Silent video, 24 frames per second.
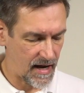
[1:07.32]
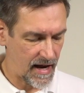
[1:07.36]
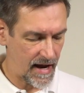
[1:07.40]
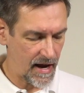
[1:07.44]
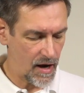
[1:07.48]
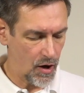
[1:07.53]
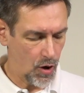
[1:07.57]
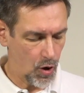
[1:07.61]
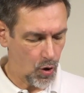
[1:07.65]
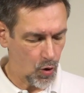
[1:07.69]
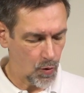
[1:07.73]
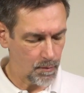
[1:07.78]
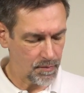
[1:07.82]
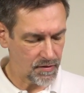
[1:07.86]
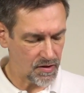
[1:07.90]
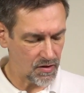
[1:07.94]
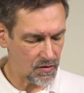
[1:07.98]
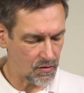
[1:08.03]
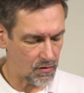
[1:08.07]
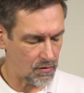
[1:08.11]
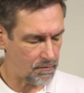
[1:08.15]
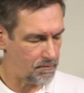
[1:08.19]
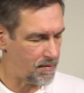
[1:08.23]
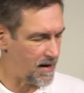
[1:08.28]
I hope
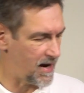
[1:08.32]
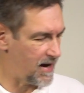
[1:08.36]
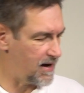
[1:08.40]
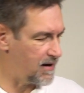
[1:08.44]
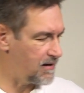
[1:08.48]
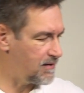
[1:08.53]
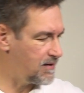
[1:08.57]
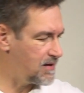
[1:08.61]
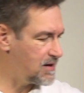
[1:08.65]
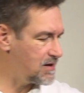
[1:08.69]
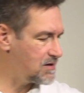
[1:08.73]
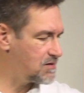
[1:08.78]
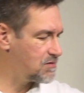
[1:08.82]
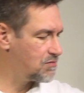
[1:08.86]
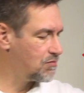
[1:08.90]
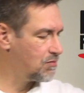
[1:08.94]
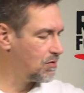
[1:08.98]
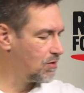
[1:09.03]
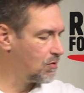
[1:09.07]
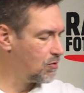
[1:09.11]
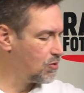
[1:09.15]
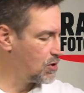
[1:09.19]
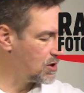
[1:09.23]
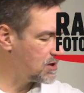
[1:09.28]
you obey these
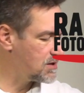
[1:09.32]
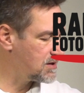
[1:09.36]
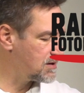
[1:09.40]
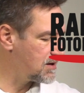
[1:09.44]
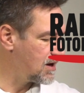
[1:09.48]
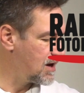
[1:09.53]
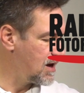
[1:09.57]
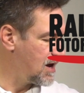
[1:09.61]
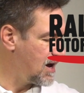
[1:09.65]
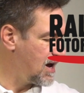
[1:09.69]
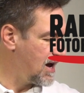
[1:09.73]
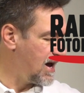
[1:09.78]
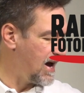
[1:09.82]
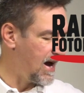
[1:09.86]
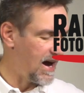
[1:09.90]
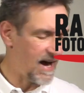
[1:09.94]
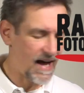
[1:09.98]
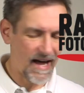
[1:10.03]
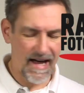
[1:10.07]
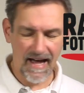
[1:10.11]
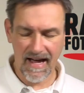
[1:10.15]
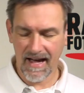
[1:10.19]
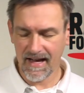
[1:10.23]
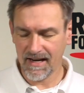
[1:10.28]
rules.
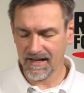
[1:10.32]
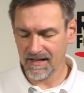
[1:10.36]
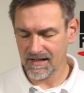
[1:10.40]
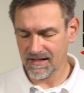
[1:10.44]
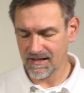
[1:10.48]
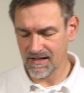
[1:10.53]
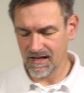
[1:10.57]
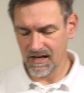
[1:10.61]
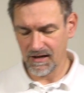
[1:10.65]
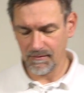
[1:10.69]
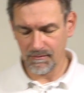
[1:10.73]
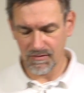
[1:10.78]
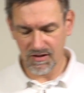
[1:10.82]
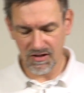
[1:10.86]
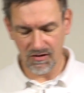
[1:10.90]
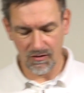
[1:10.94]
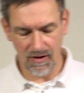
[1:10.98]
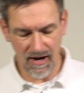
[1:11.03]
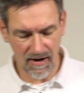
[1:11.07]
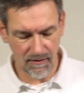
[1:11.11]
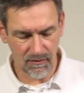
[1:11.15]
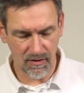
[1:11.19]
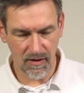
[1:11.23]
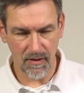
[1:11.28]
And
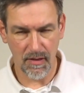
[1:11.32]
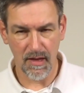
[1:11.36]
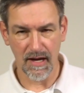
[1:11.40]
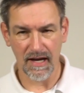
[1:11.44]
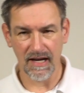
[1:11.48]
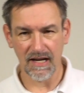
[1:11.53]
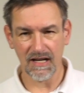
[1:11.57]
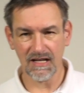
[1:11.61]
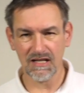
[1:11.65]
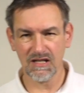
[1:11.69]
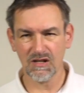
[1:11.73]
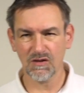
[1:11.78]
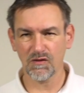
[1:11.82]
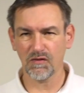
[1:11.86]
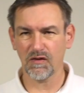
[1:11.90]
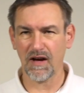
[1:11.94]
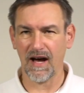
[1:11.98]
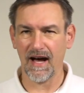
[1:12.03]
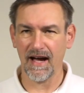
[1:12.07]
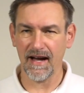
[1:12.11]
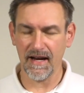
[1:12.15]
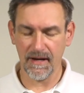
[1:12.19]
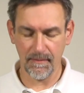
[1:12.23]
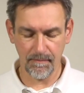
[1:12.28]
so everything is
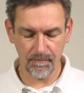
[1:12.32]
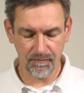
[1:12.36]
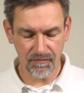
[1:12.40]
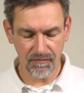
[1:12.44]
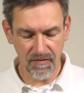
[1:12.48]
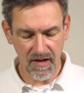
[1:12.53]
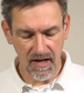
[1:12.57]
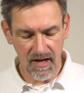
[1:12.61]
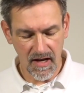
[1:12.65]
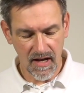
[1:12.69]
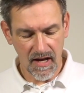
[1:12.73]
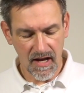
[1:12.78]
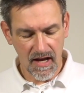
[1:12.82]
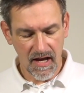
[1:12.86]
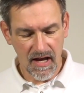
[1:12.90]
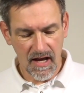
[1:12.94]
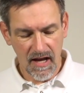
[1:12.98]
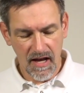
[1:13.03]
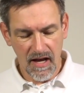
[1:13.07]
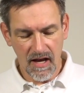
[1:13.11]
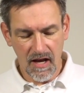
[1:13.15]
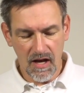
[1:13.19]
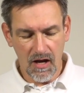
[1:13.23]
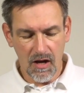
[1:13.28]
fine.
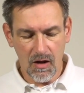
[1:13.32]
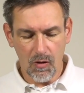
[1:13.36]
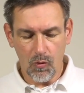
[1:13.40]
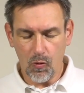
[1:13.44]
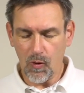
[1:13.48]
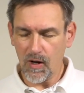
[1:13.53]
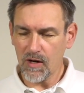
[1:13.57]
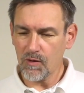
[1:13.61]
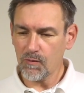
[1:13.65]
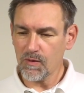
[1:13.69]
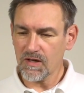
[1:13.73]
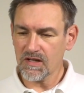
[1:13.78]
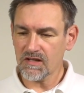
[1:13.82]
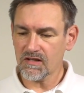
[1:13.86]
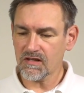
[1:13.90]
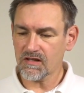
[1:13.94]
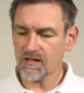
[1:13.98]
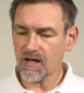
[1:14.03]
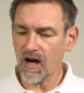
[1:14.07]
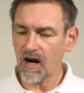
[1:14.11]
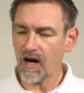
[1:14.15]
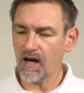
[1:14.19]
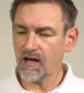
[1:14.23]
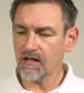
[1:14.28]
When we
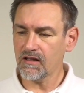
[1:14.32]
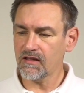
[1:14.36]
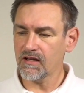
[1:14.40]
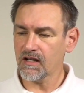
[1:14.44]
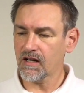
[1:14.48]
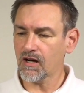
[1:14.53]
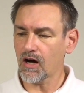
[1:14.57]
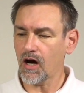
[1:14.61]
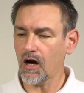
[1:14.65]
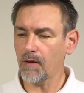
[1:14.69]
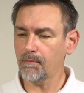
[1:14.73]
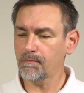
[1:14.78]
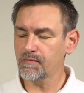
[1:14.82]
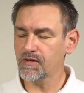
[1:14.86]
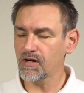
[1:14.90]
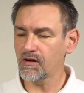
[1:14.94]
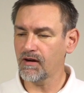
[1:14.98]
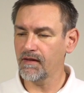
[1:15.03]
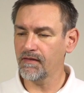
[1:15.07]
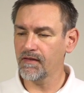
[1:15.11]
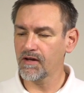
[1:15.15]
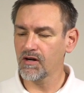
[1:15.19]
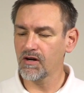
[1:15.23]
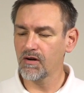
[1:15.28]
start the copter
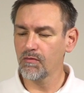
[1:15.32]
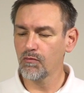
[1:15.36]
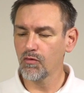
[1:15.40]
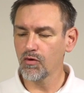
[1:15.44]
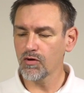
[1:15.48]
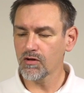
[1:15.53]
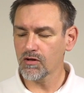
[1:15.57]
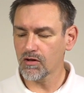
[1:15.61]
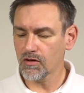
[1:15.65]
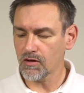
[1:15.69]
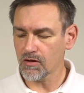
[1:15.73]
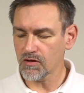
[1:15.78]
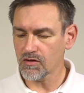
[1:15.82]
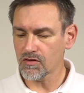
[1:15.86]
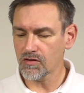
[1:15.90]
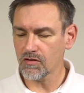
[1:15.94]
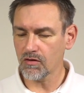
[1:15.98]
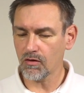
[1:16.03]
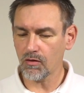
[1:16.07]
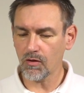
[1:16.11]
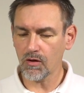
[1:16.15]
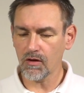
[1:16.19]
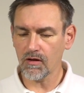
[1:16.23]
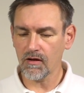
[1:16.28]
and the remote
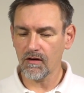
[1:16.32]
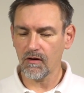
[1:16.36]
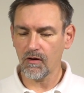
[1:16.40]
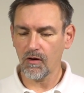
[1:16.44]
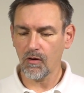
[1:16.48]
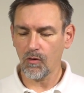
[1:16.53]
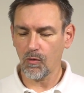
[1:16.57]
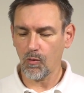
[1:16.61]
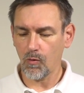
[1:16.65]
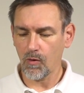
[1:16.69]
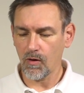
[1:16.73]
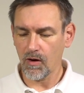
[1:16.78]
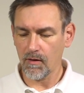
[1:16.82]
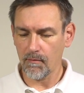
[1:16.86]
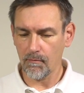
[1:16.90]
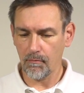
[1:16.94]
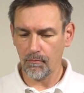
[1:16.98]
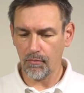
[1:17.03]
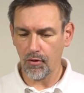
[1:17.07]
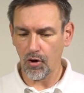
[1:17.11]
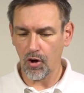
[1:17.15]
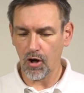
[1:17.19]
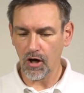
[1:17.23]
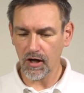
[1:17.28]
control,
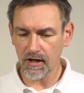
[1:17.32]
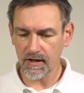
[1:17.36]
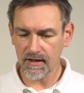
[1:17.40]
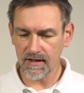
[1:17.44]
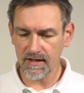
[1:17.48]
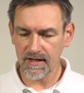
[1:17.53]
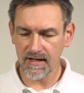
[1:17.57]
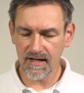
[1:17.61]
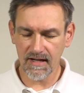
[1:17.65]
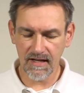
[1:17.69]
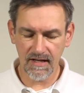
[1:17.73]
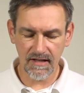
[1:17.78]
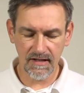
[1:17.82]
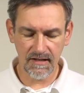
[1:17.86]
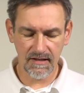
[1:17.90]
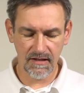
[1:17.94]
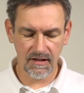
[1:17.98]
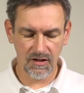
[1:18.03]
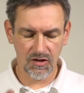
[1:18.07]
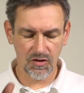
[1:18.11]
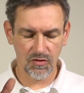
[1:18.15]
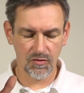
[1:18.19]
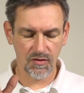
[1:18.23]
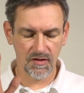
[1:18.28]
important is
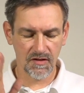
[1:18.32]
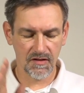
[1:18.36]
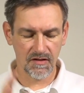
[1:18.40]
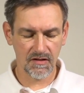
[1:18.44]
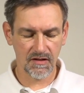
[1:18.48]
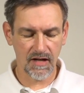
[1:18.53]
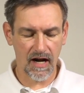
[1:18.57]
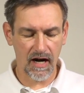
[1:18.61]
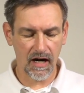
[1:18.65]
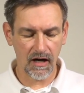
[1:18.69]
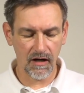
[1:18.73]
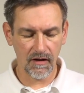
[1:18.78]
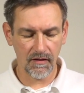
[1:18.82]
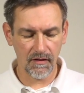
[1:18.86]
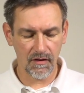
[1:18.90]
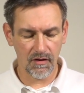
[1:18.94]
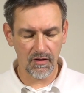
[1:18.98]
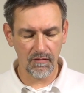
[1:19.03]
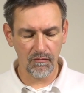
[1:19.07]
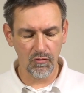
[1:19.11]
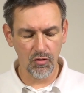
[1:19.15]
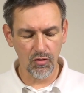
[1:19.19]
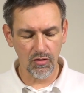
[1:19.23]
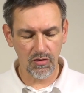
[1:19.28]
to start the
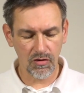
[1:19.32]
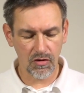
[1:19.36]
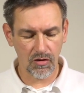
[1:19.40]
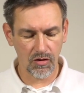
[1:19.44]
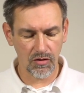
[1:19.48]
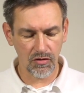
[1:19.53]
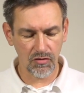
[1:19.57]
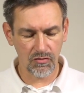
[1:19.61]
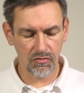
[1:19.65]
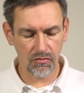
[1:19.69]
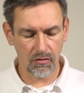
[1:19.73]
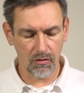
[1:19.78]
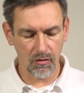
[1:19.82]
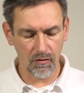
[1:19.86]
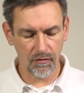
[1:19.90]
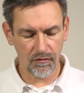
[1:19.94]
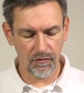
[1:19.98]
remote control